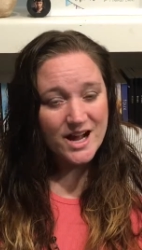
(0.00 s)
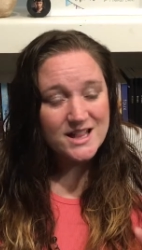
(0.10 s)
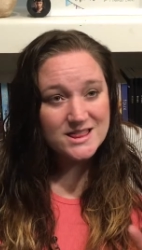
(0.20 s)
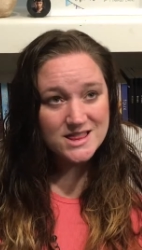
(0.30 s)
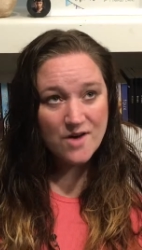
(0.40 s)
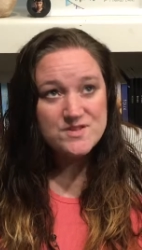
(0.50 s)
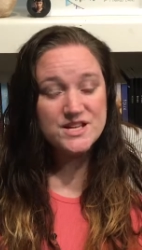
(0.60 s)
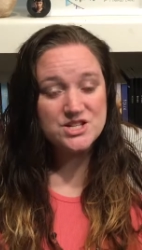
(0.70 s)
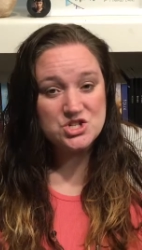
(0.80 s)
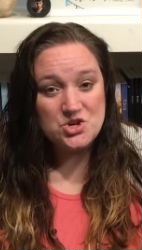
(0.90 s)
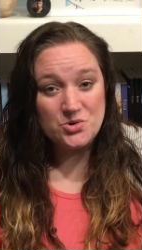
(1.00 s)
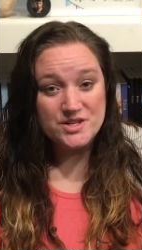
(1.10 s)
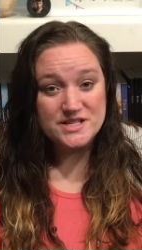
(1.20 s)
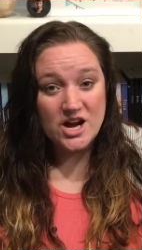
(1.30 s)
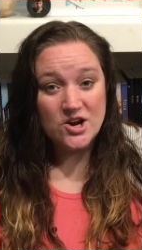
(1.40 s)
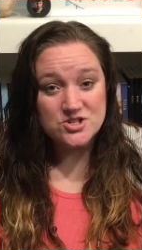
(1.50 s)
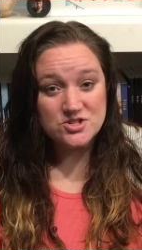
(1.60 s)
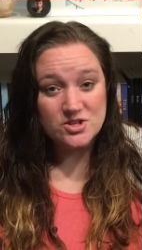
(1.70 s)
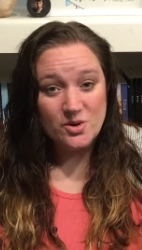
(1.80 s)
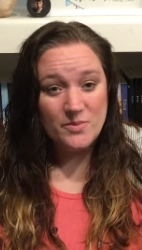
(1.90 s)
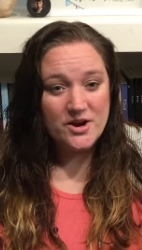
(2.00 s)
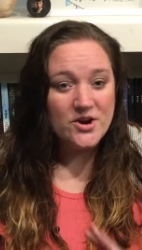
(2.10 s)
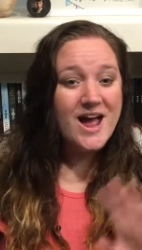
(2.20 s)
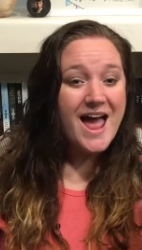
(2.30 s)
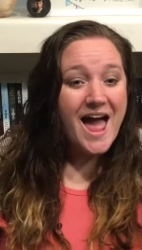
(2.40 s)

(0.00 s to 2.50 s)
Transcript: I loved getting to know these characters a little better.